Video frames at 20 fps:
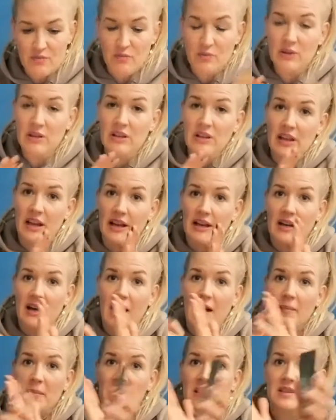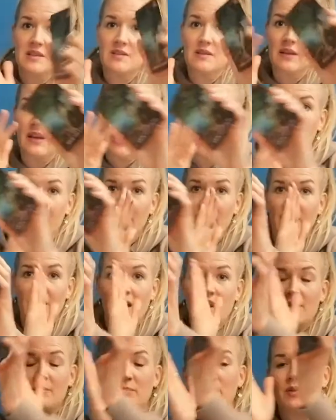really a coming together
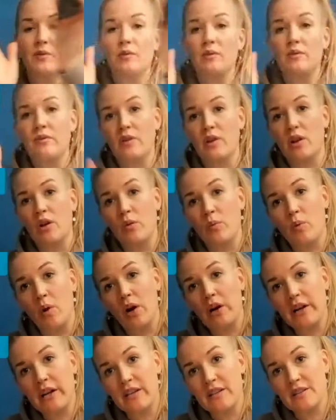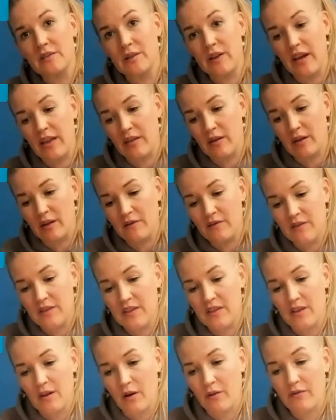and beautifully working together
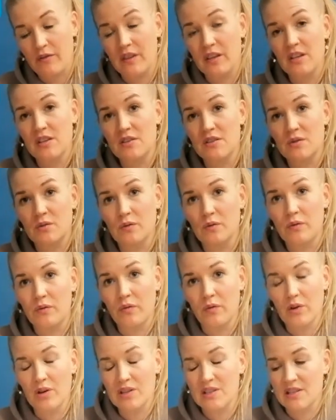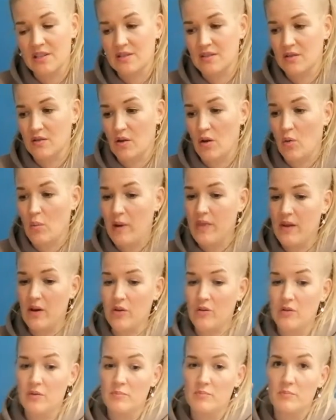of these two forces. You know, when
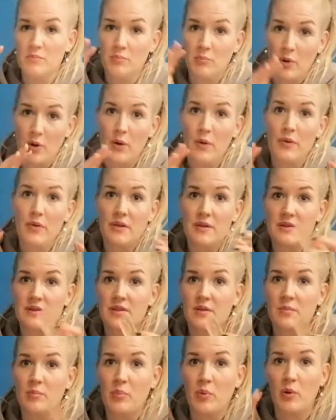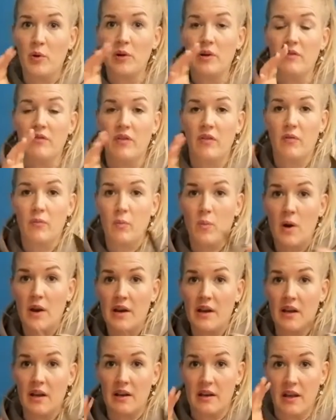they're both supportive of one
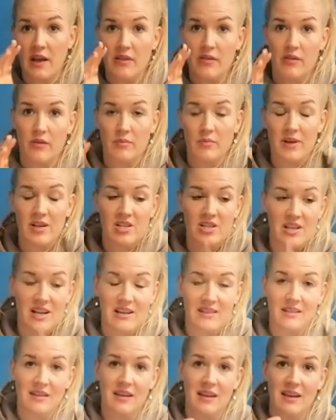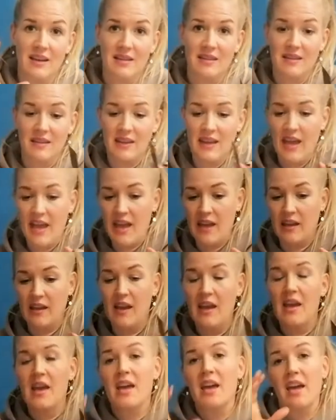another, much like the yin and the yang,
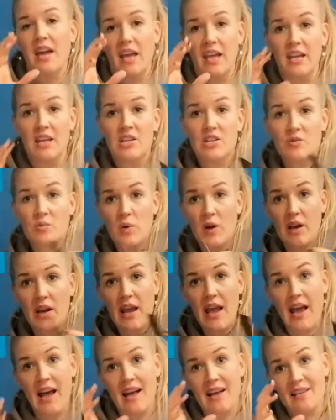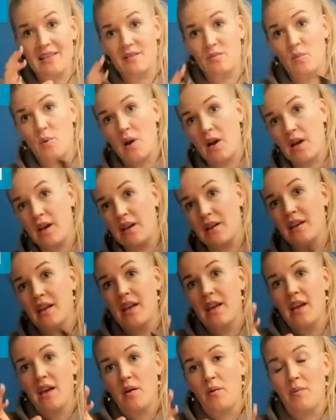each one has one
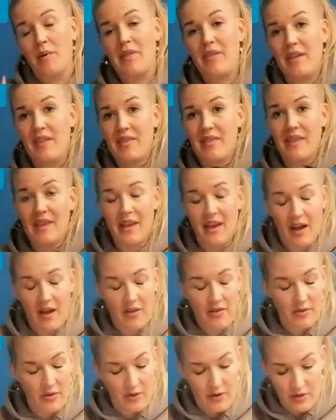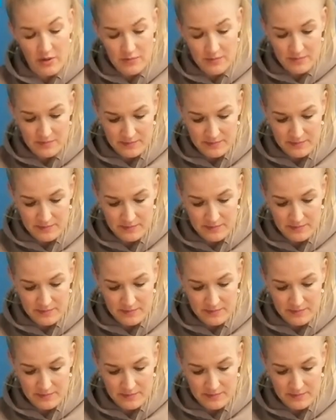within the other.